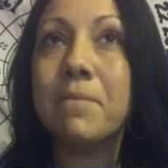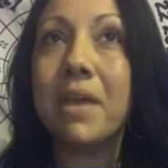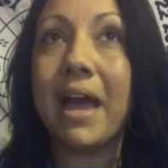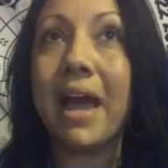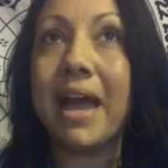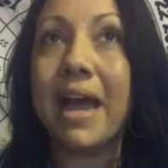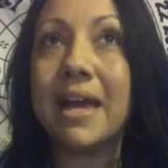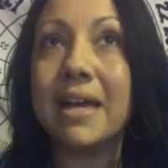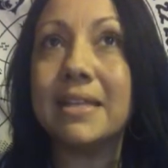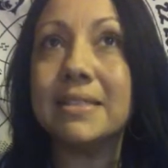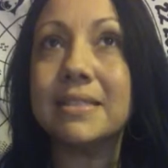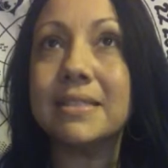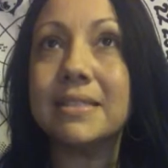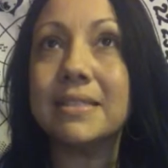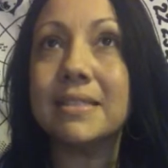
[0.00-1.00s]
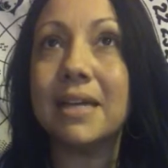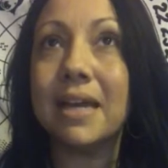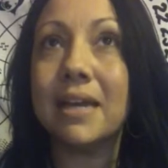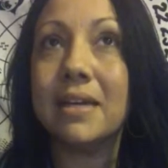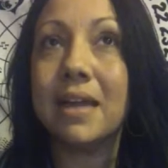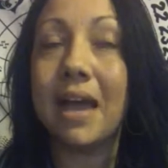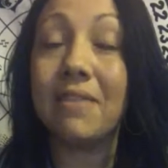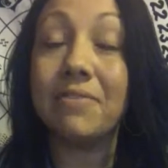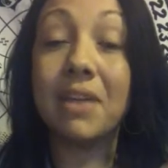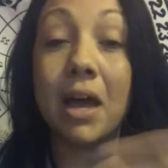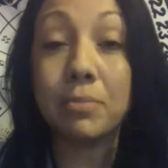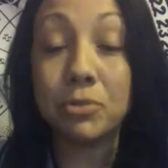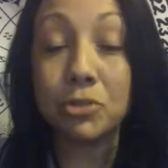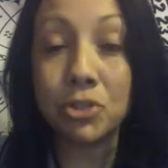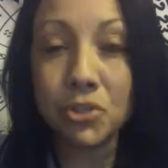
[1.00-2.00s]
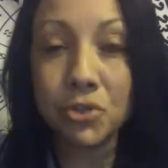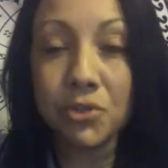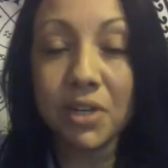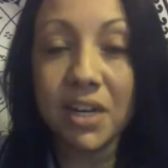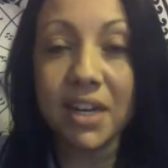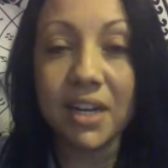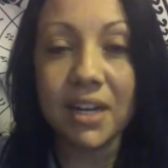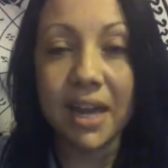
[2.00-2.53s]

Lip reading: have the opportunity